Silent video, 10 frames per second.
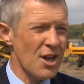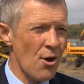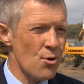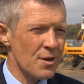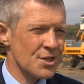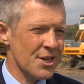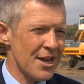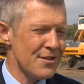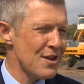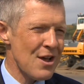Now they're
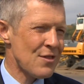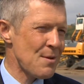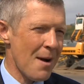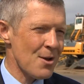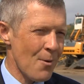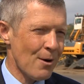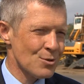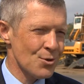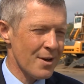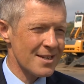saying they might well
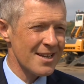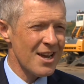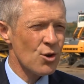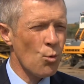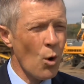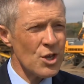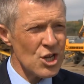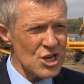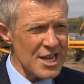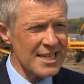do it. Now, what
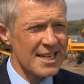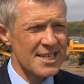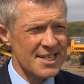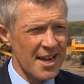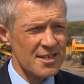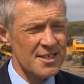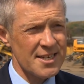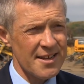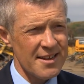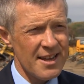you need is
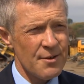certainty.